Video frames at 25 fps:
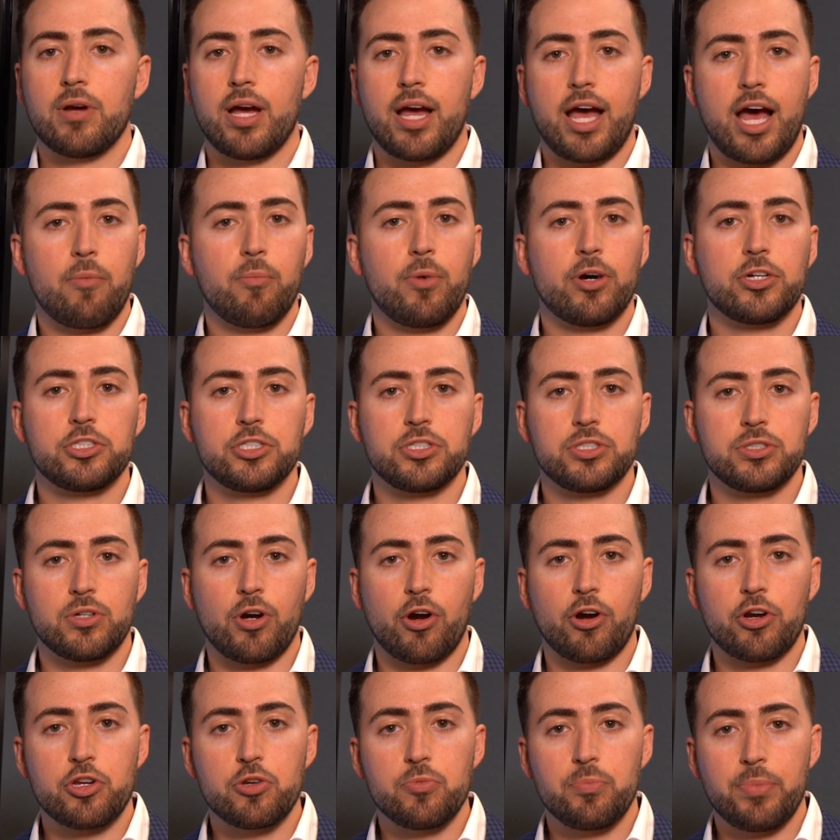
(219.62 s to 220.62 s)
how much
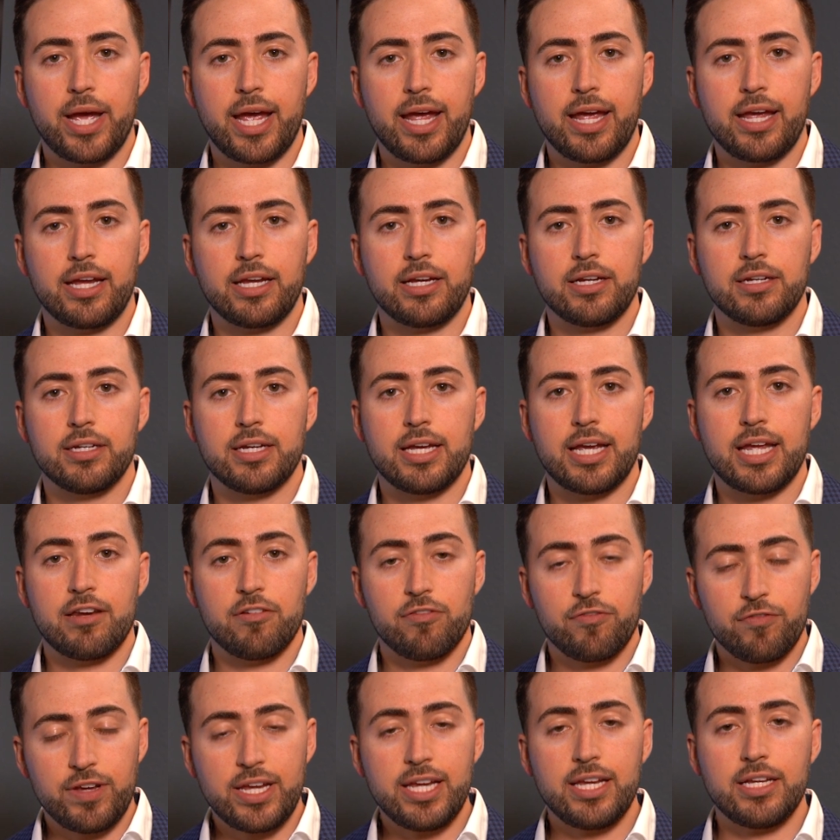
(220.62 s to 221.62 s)
are you paying in
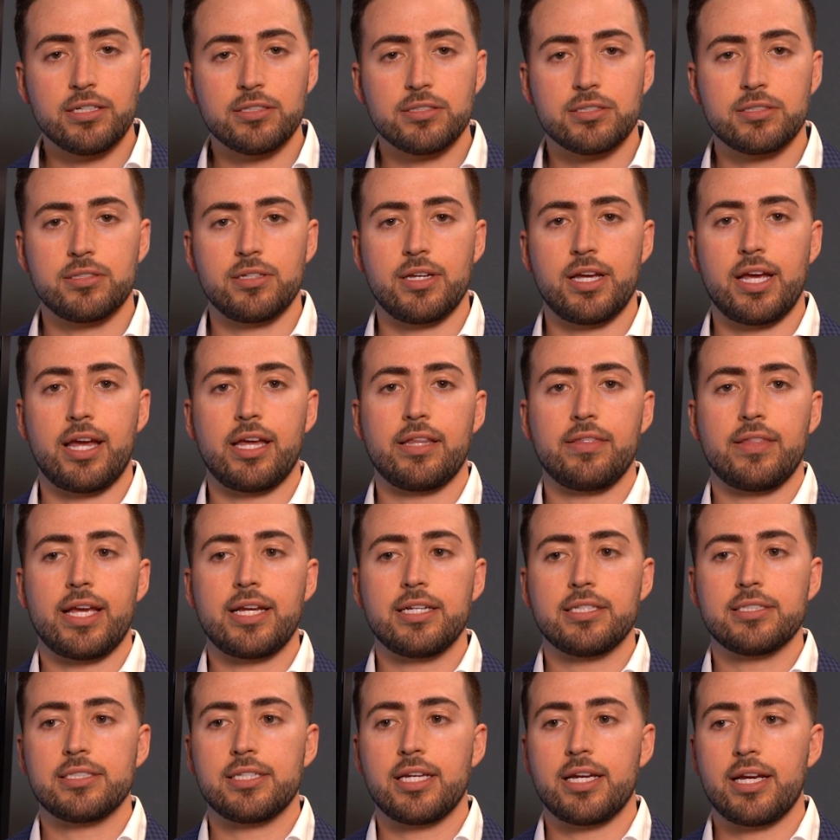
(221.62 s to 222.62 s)
fees? And
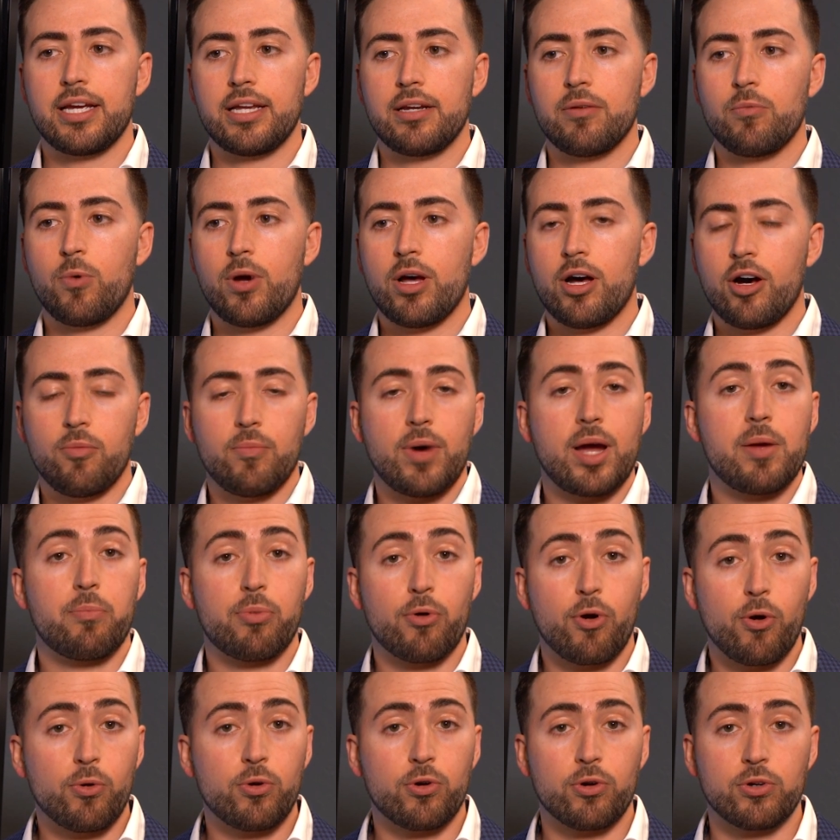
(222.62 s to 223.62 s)
they said, well, my
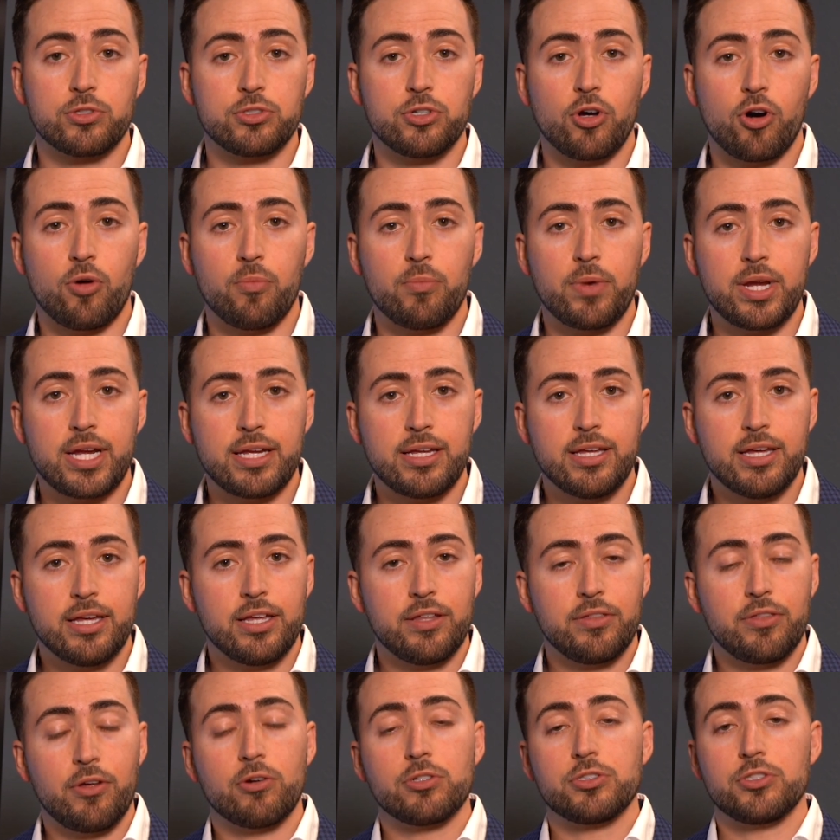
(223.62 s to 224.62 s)
broker told me
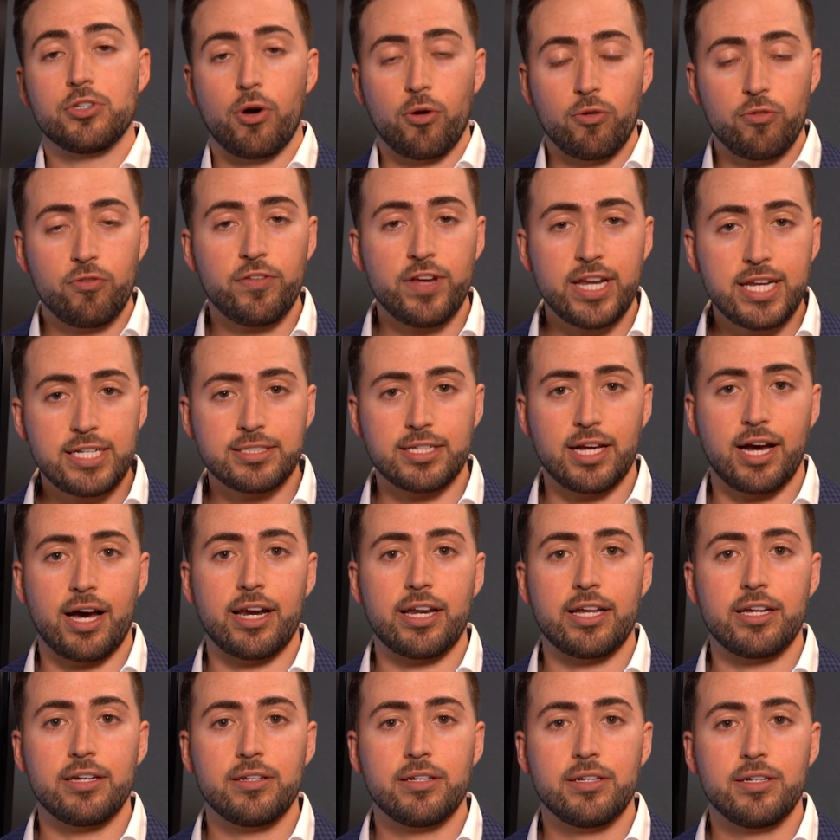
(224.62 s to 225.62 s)
there's no fees
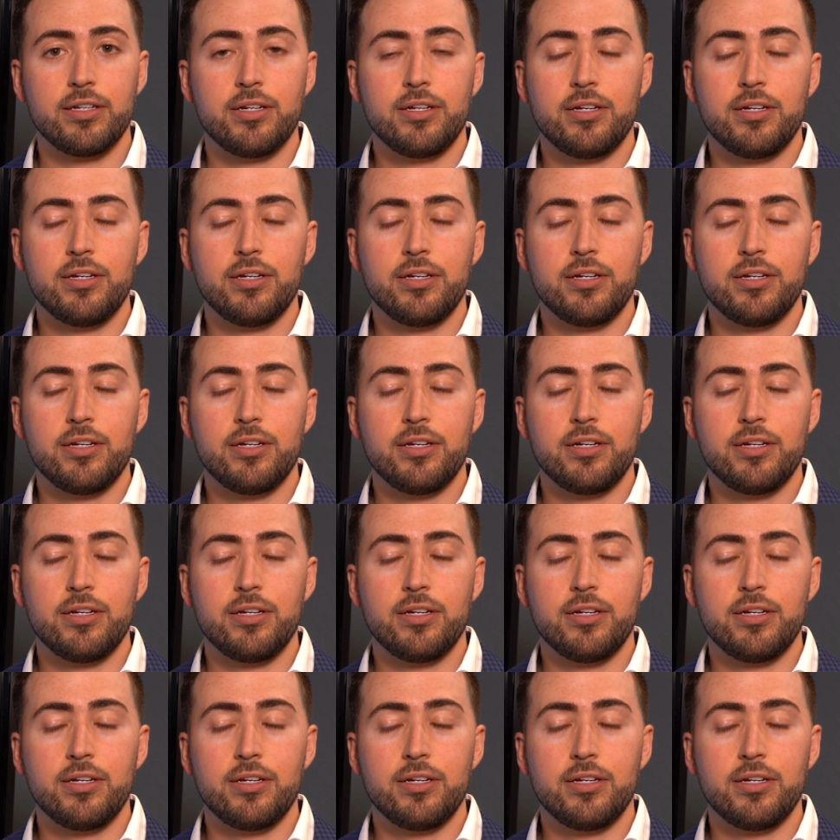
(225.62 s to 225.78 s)
on it.